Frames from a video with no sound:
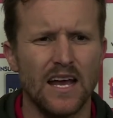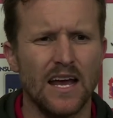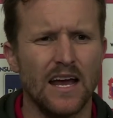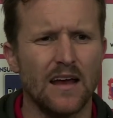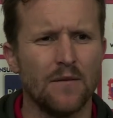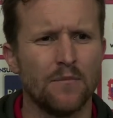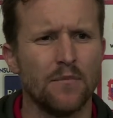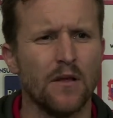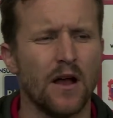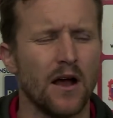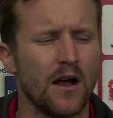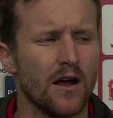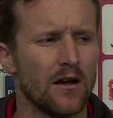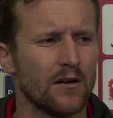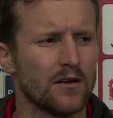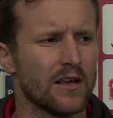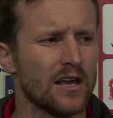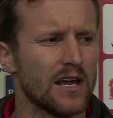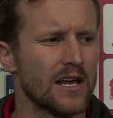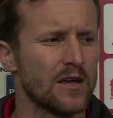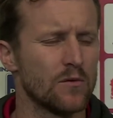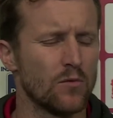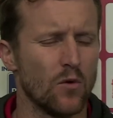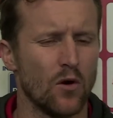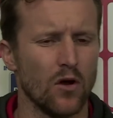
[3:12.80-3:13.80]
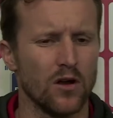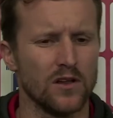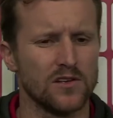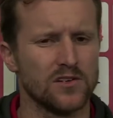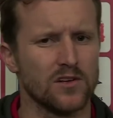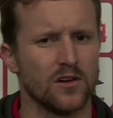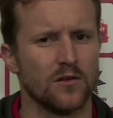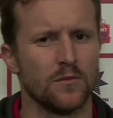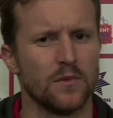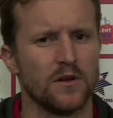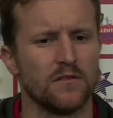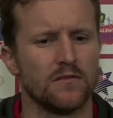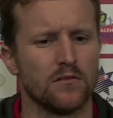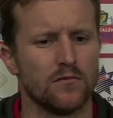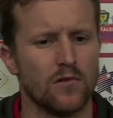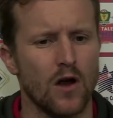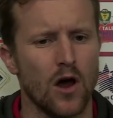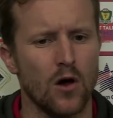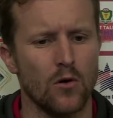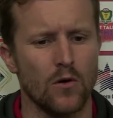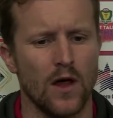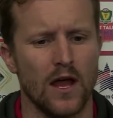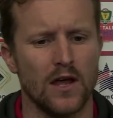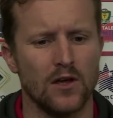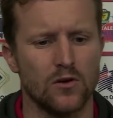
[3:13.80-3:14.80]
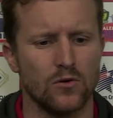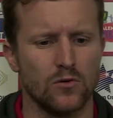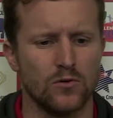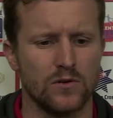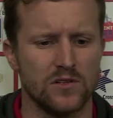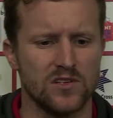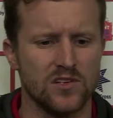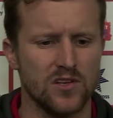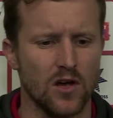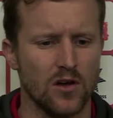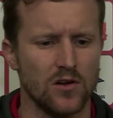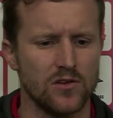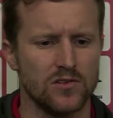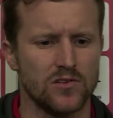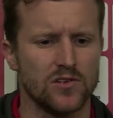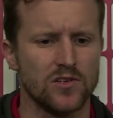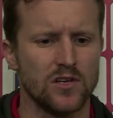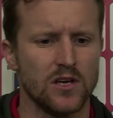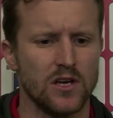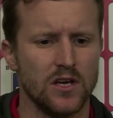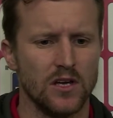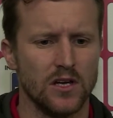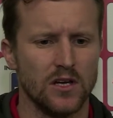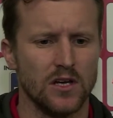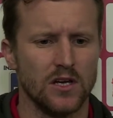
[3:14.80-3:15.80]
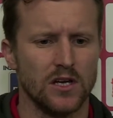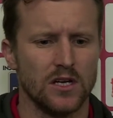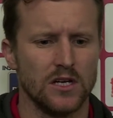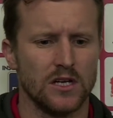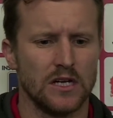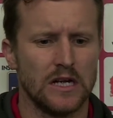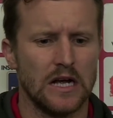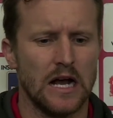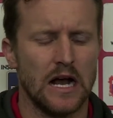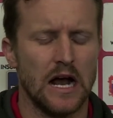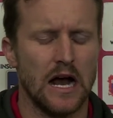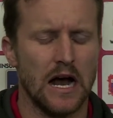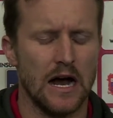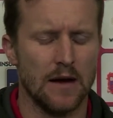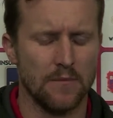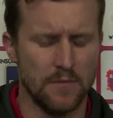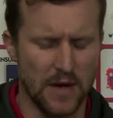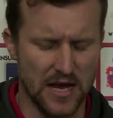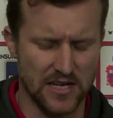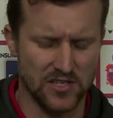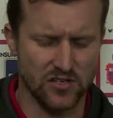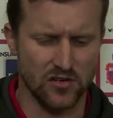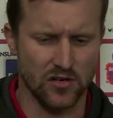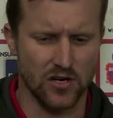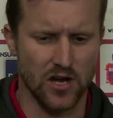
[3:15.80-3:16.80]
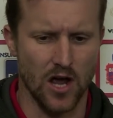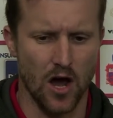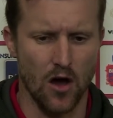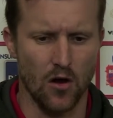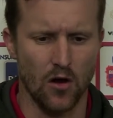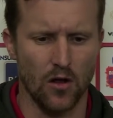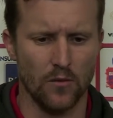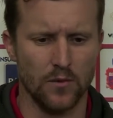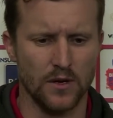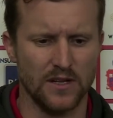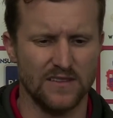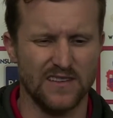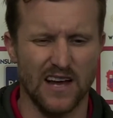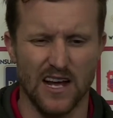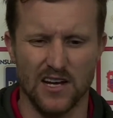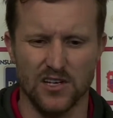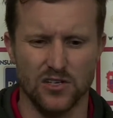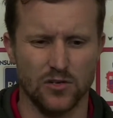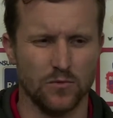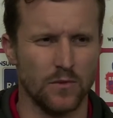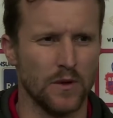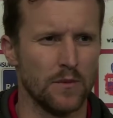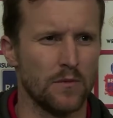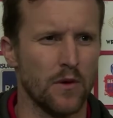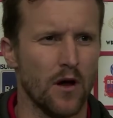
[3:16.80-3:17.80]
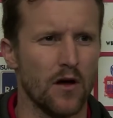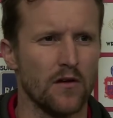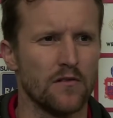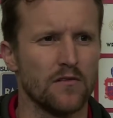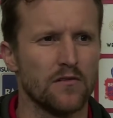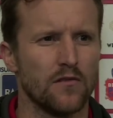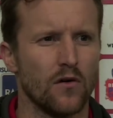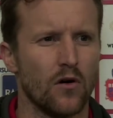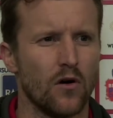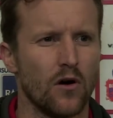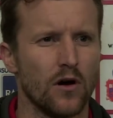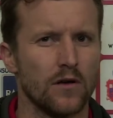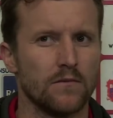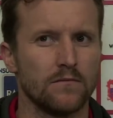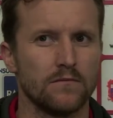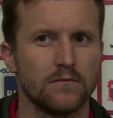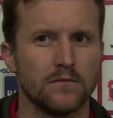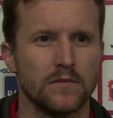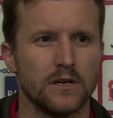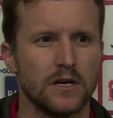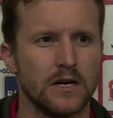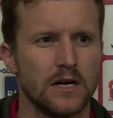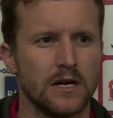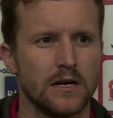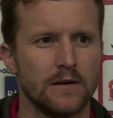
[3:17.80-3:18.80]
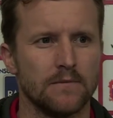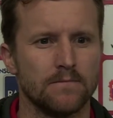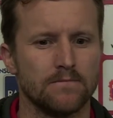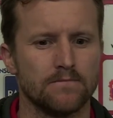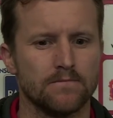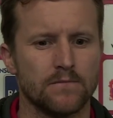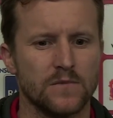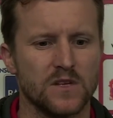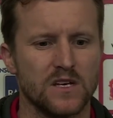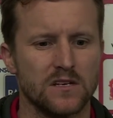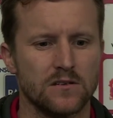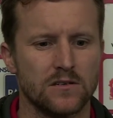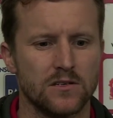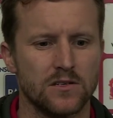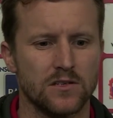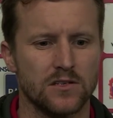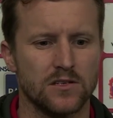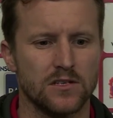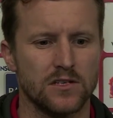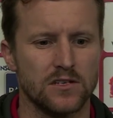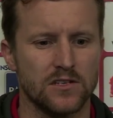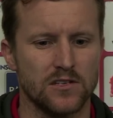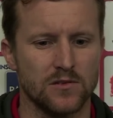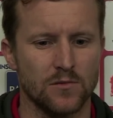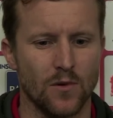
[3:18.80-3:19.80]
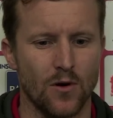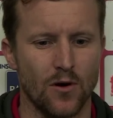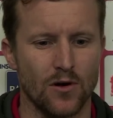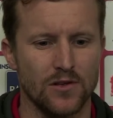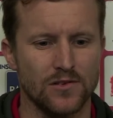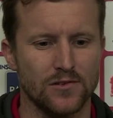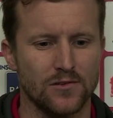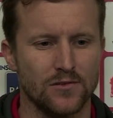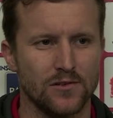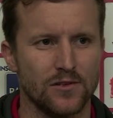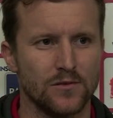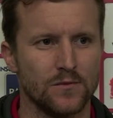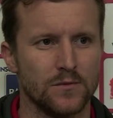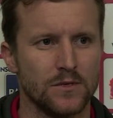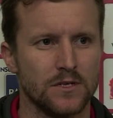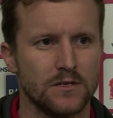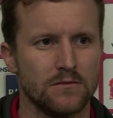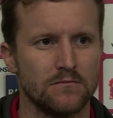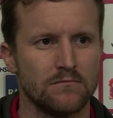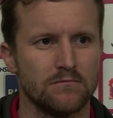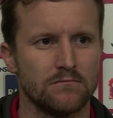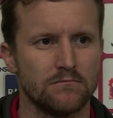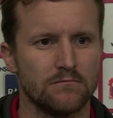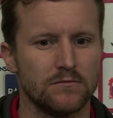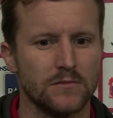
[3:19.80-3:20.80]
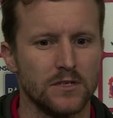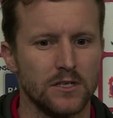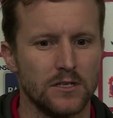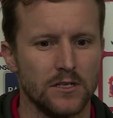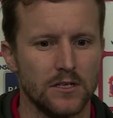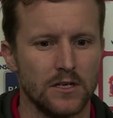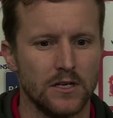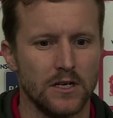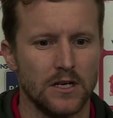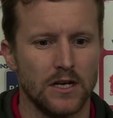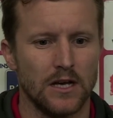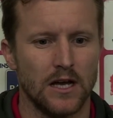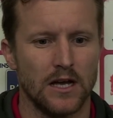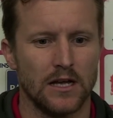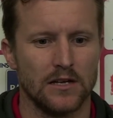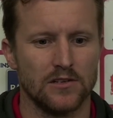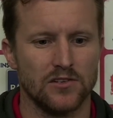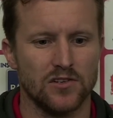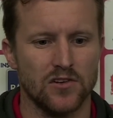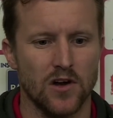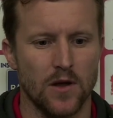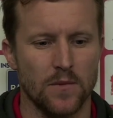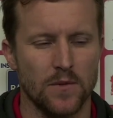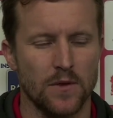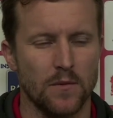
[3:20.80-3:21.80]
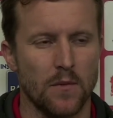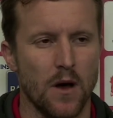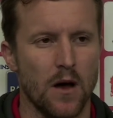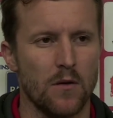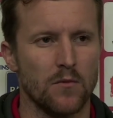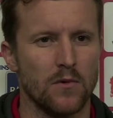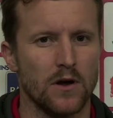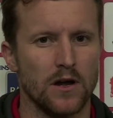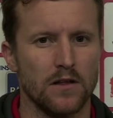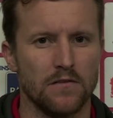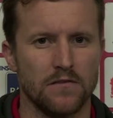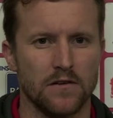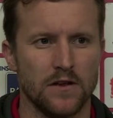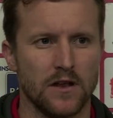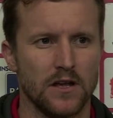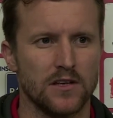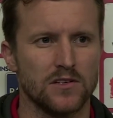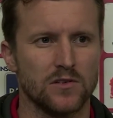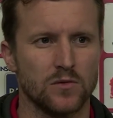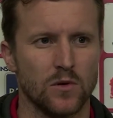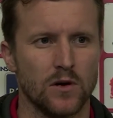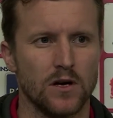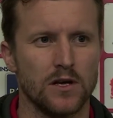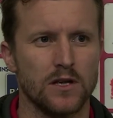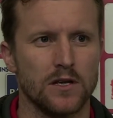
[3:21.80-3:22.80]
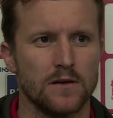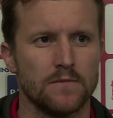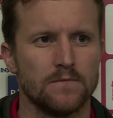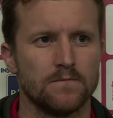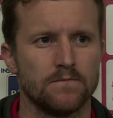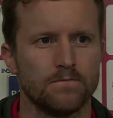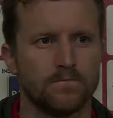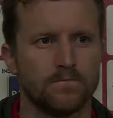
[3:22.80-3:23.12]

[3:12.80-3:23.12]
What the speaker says: Yeah, Keegan Wiley's got a bit of a rolled ankle, and so is Mastrocolo, but they should be both fine. Just to get some ice on them and strap them up ready for next week.